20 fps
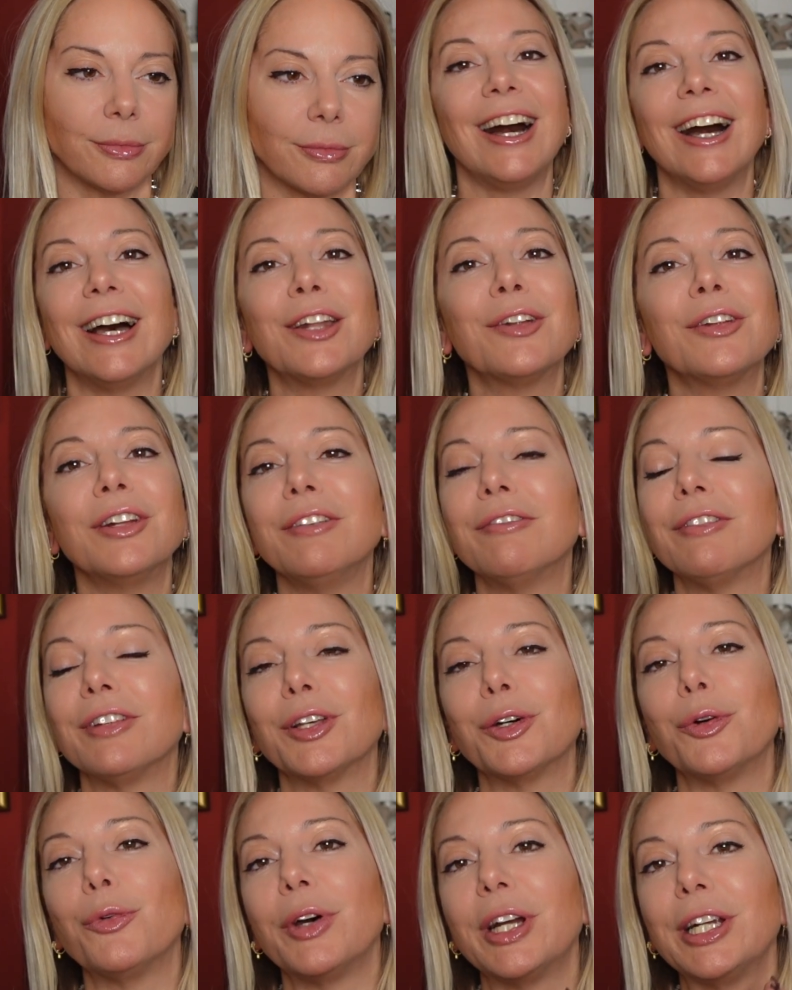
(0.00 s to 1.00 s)
I don't even
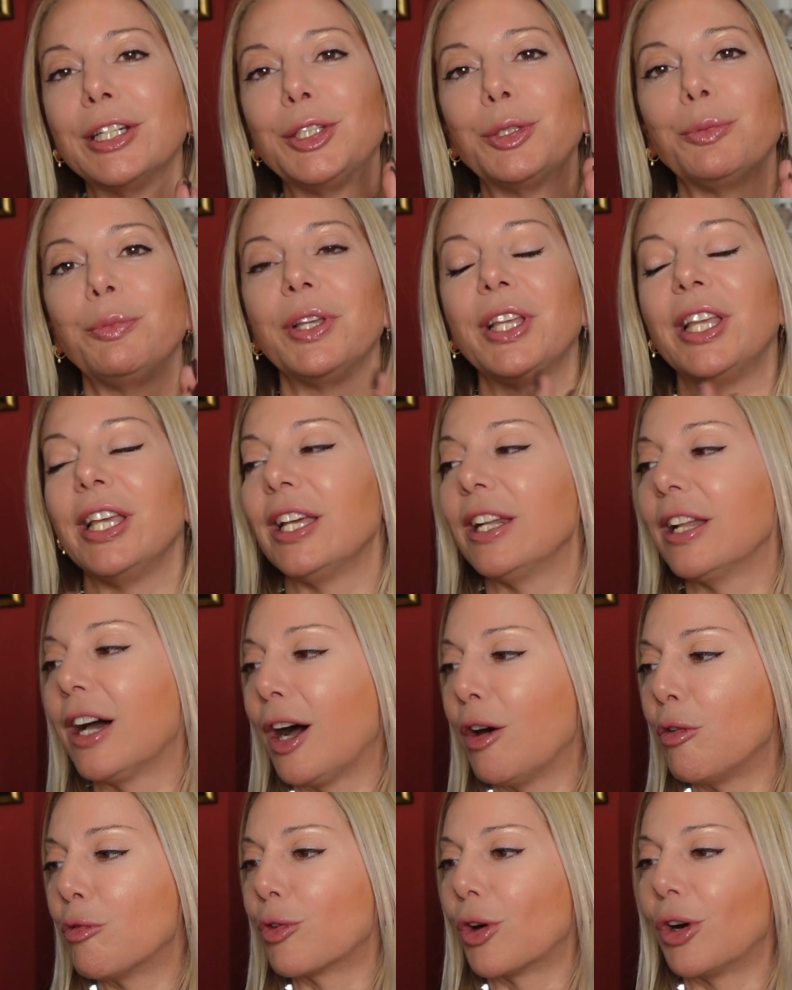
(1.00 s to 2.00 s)
know where to begin
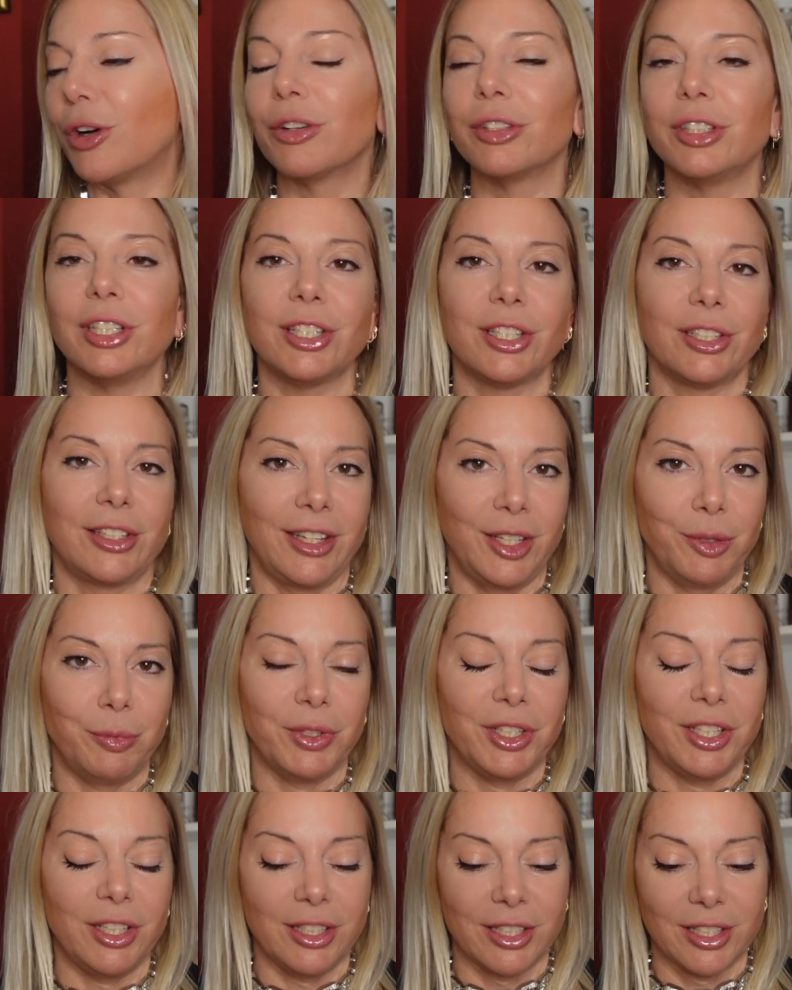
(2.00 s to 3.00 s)
how wrong this
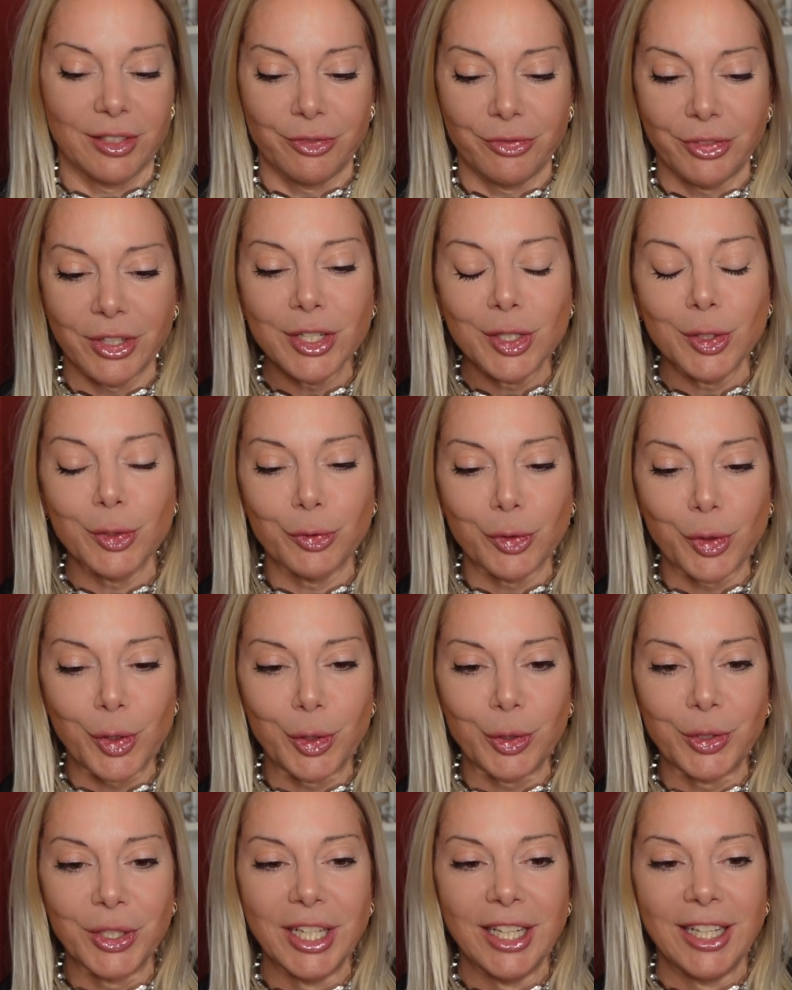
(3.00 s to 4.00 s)
statement is. First of
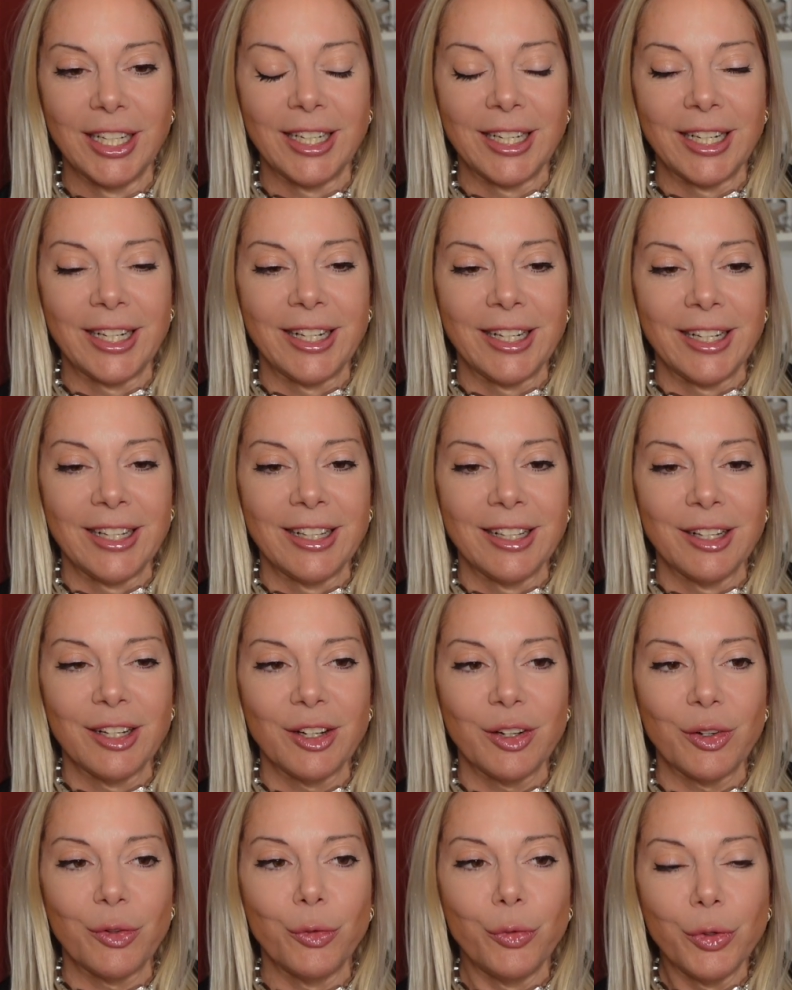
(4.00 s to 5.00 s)
all,
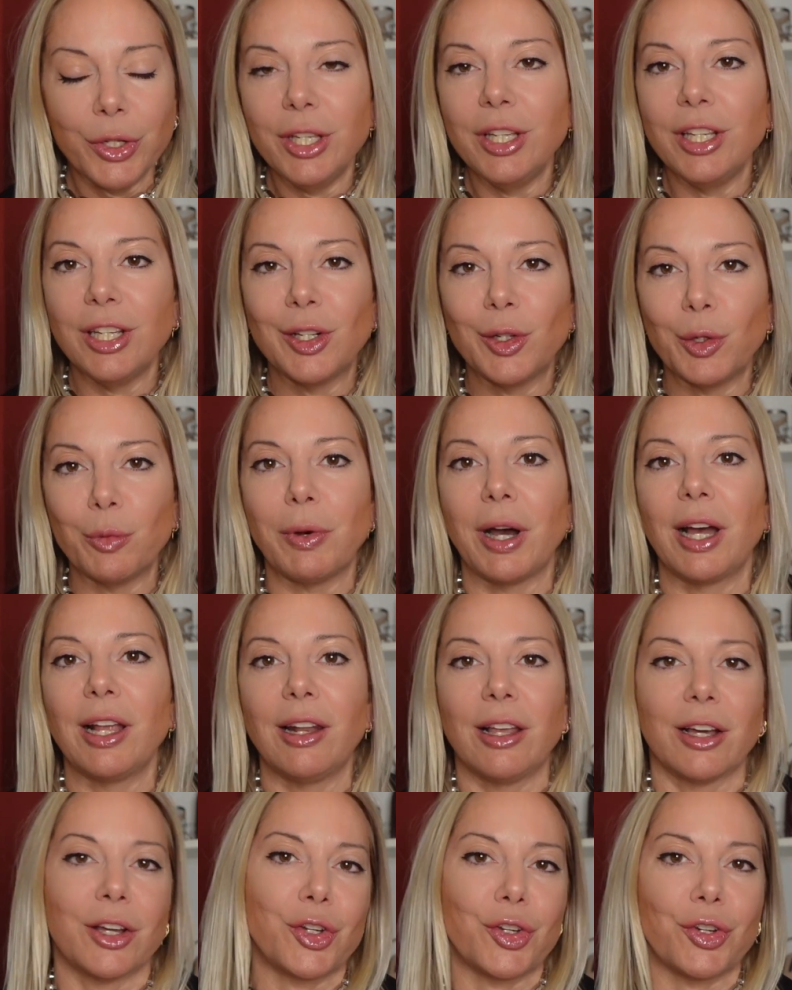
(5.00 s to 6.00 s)
we who buy
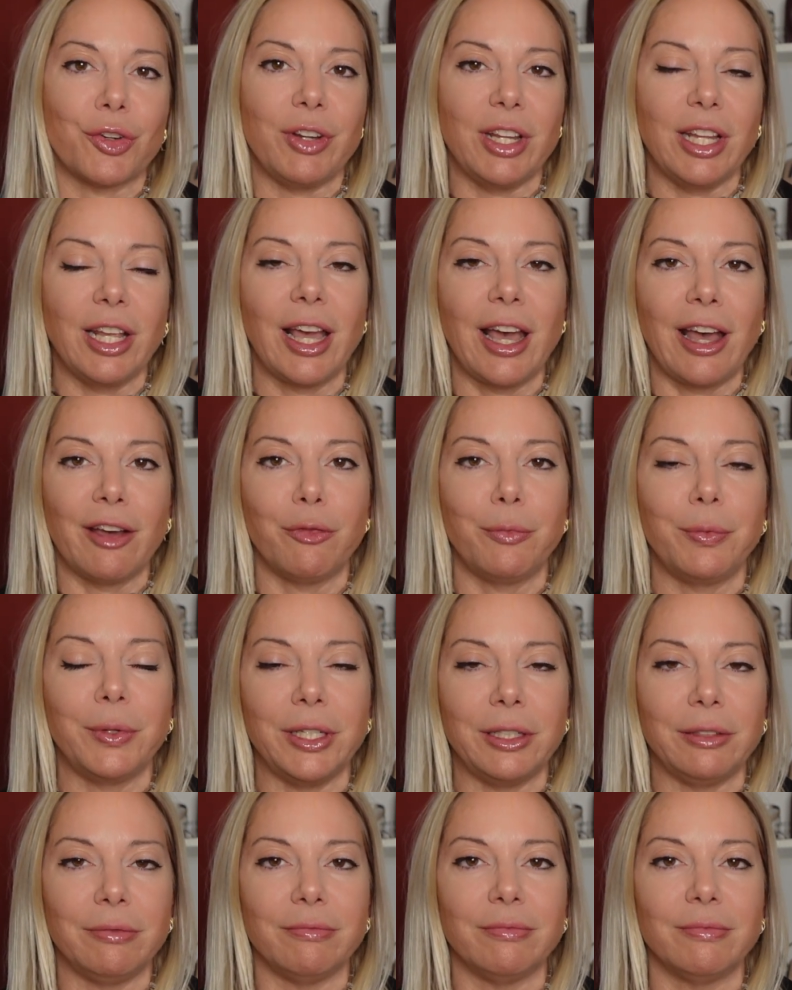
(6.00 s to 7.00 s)
luxury have
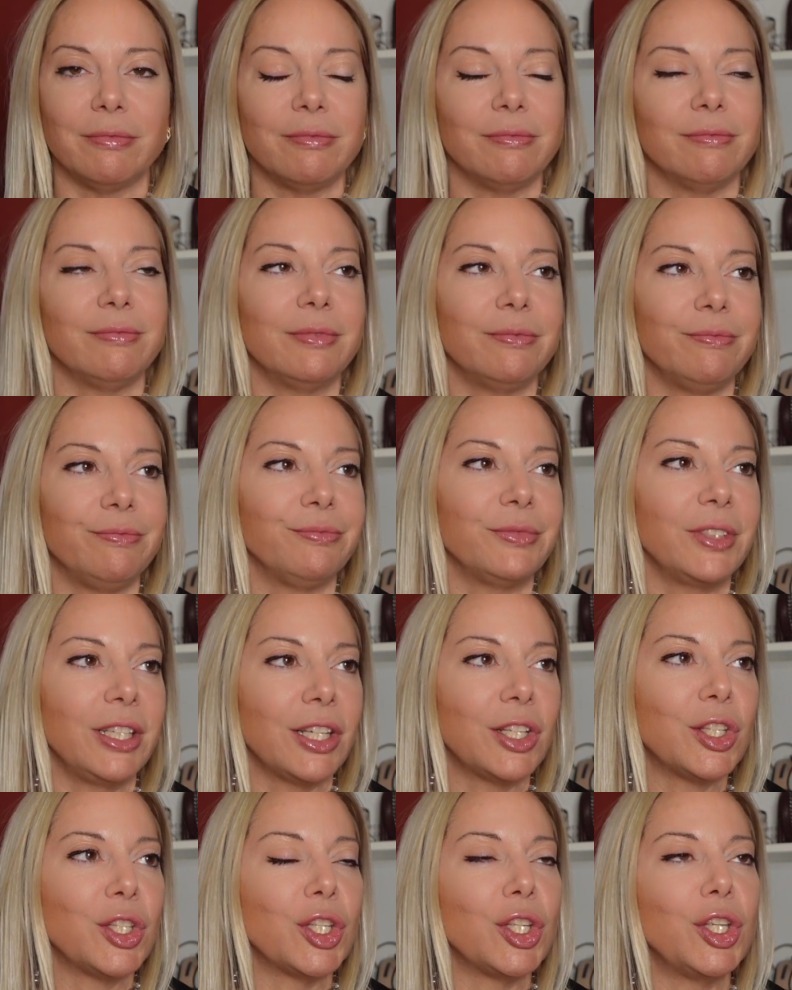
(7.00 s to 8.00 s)
been
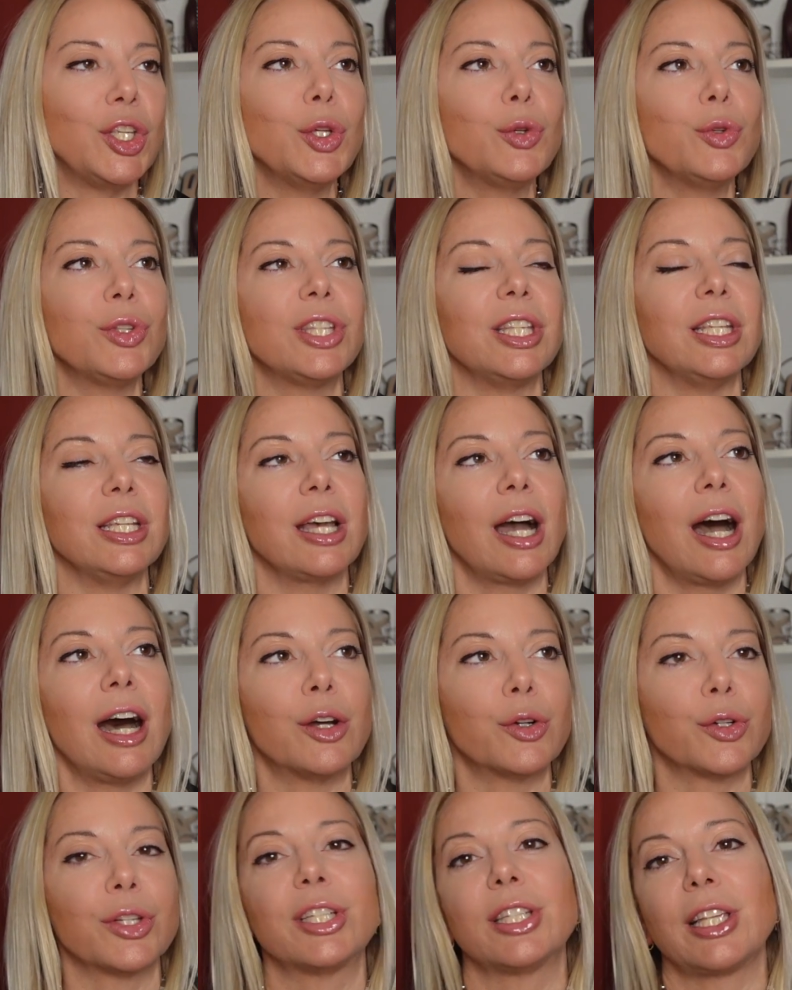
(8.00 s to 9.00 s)
excusing
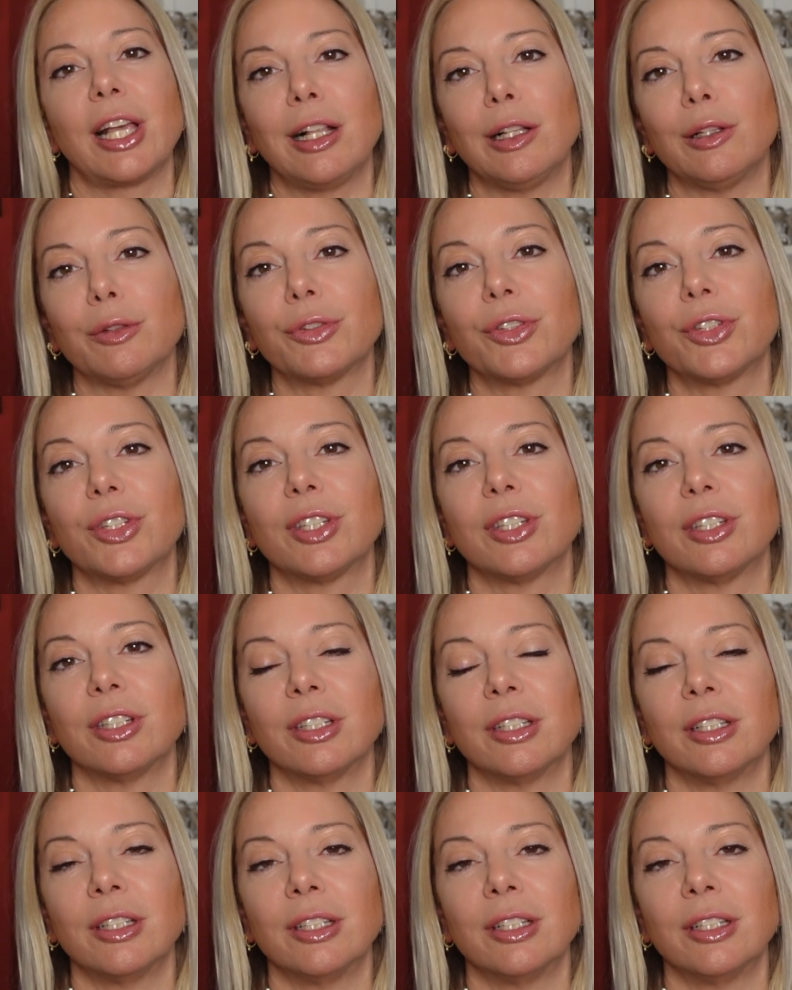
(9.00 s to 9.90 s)
ourselves